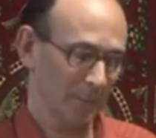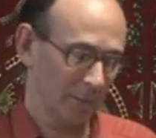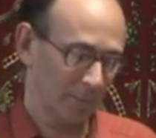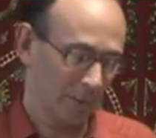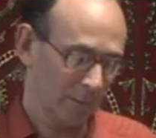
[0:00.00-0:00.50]
the
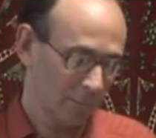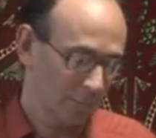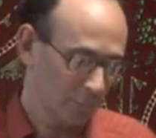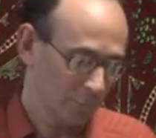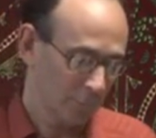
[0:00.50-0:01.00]
meeting the needs of
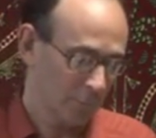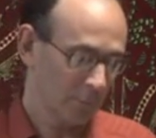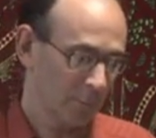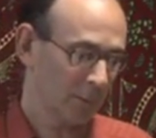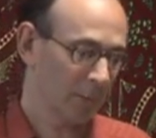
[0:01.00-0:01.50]
small children,
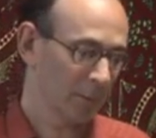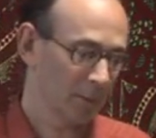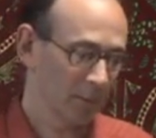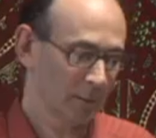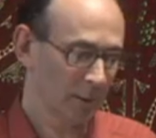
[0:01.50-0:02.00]
but we
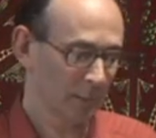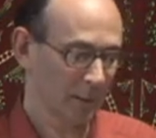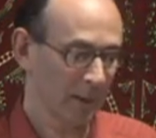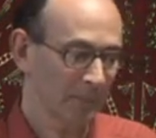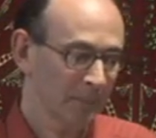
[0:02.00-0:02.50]
needn't go into
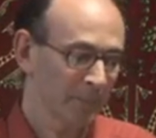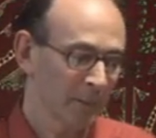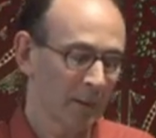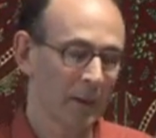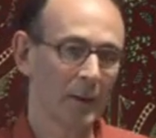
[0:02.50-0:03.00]
that.
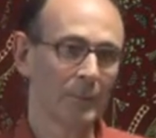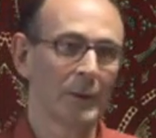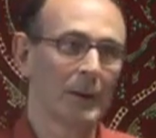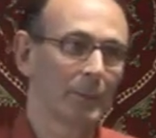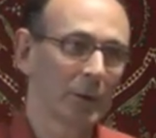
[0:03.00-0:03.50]

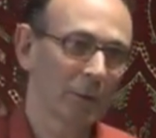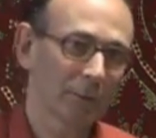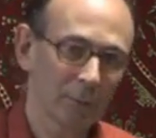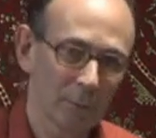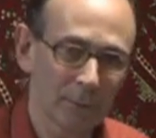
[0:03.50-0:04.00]

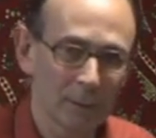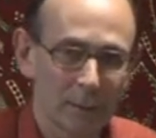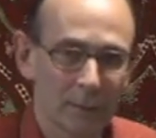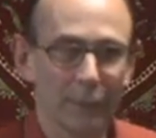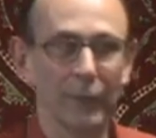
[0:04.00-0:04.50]
Because, of course,
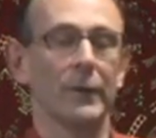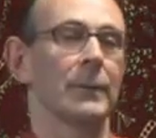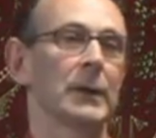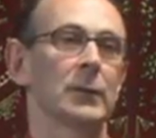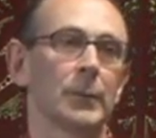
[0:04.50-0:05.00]
the
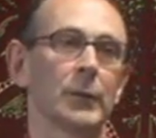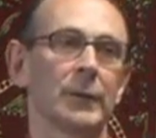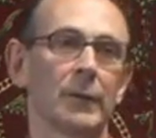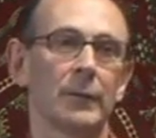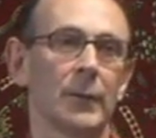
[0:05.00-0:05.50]
fundamental
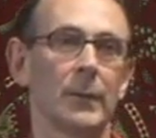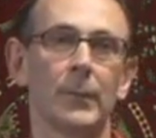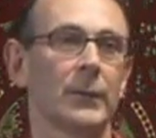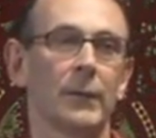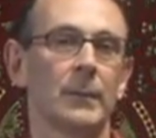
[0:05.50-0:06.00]
point,
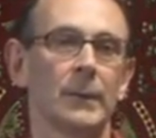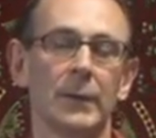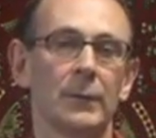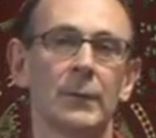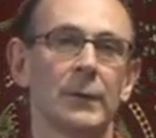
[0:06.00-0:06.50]

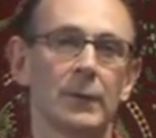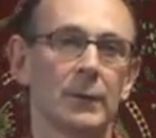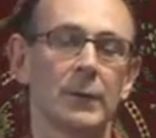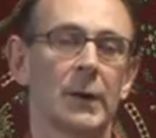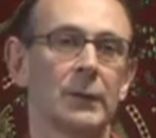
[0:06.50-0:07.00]
presumably that would
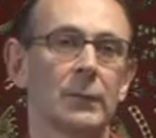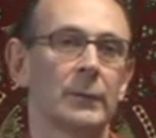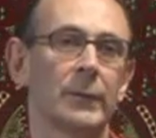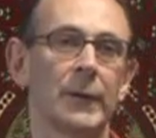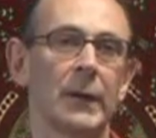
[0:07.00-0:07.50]
unite all
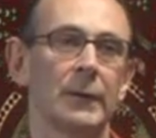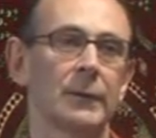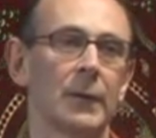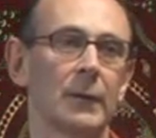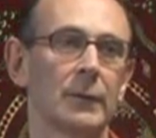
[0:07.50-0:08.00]
of us
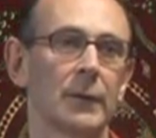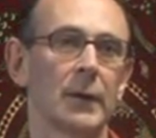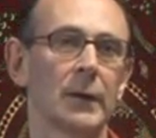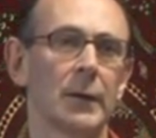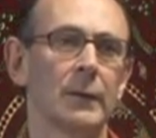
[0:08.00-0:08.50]
here
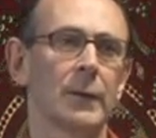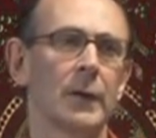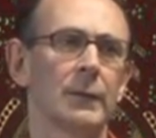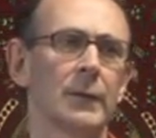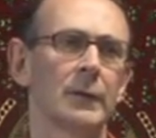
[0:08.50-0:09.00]
tonight,
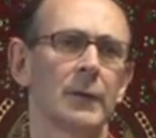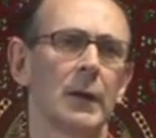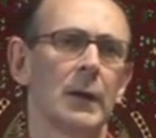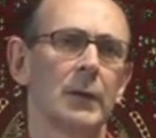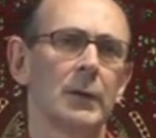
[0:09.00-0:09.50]
is that
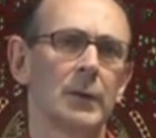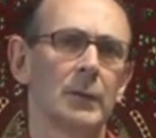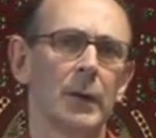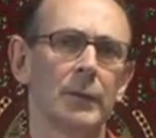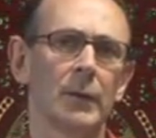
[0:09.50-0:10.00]

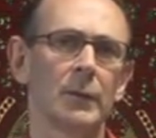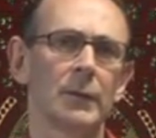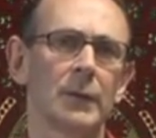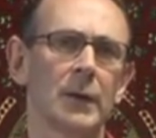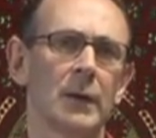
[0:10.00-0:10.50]

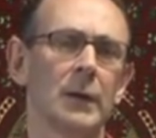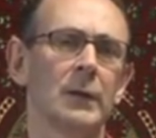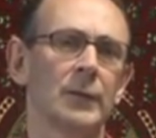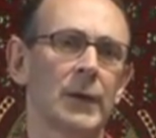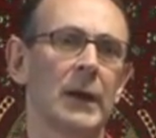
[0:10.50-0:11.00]
the
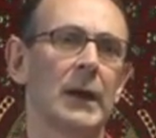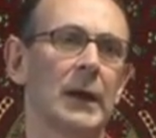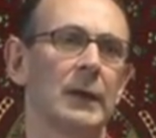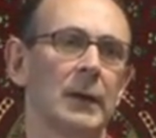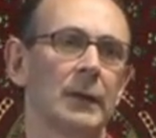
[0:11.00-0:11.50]
kind of
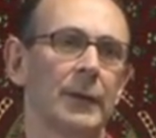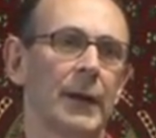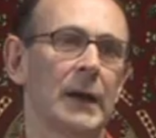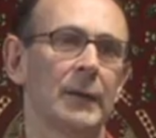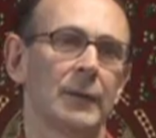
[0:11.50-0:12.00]
care
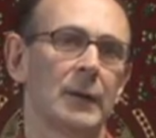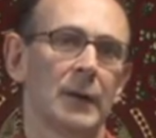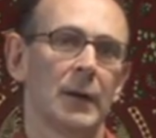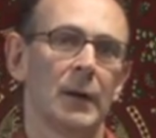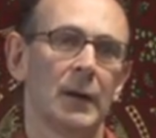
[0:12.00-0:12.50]
that
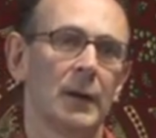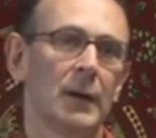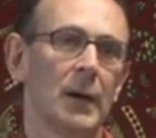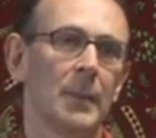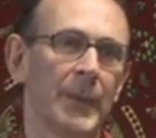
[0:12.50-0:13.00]

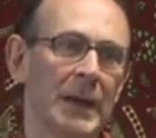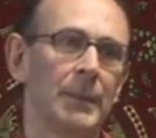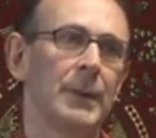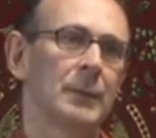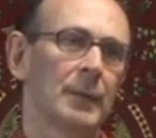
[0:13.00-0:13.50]
a
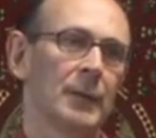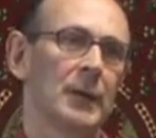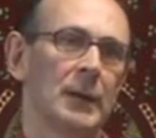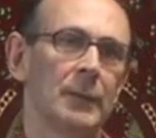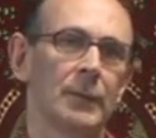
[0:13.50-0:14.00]
baby
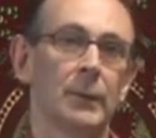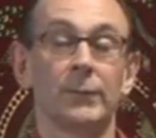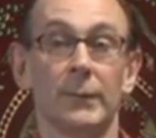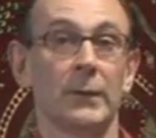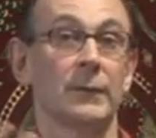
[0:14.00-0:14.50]
receives,
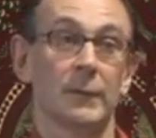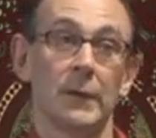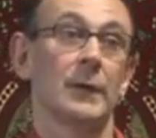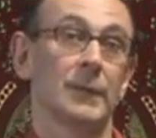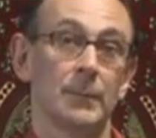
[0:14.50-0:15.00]
well, it
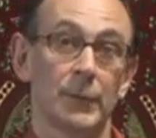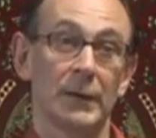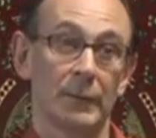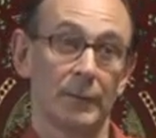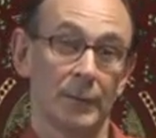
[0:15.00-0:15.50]
starts in
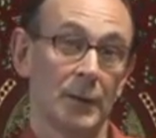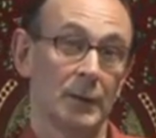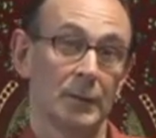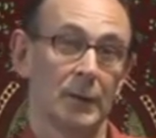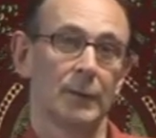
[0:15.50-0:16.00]
pregnancy,
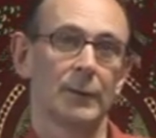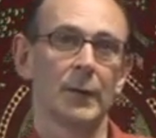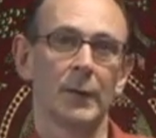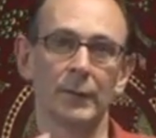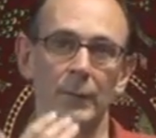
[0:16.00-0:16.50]

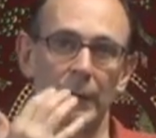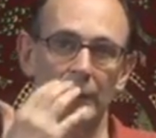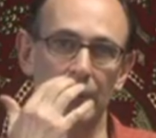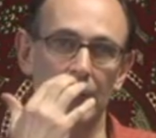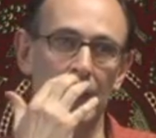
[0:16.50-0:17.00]
starts
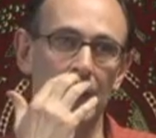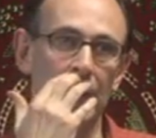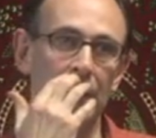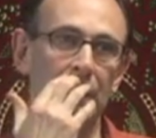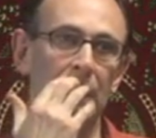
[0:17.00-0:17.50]
with,
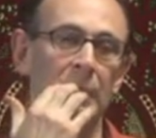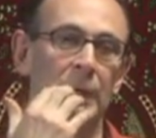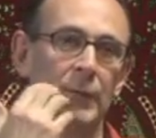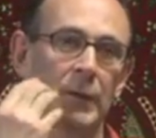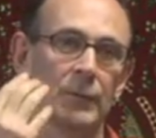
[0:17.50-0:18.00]

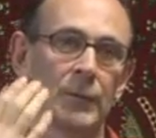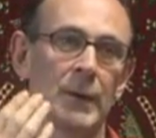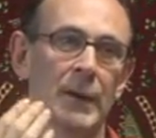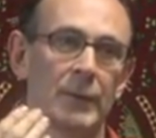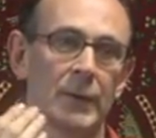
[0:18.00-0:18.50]
if
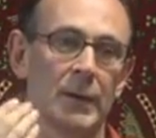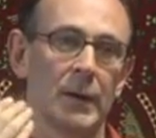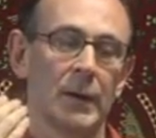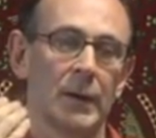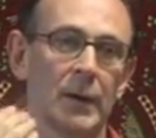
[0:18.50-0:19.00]
you have
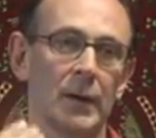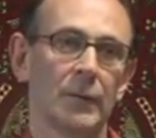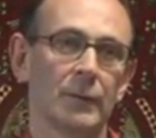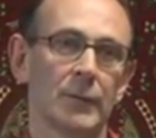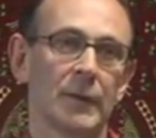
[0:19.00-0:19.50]
a high
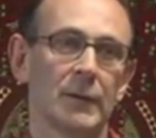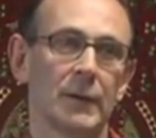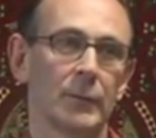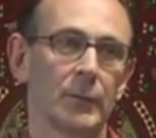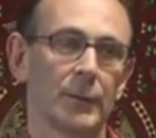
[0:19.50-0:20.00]
stress
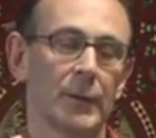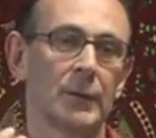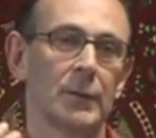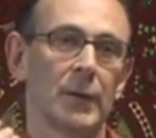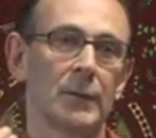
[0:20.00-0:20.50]
levels
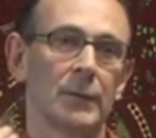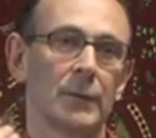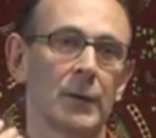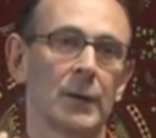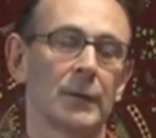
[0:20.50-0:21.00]
in
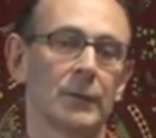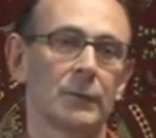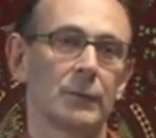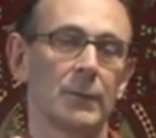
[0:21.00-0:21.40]
the last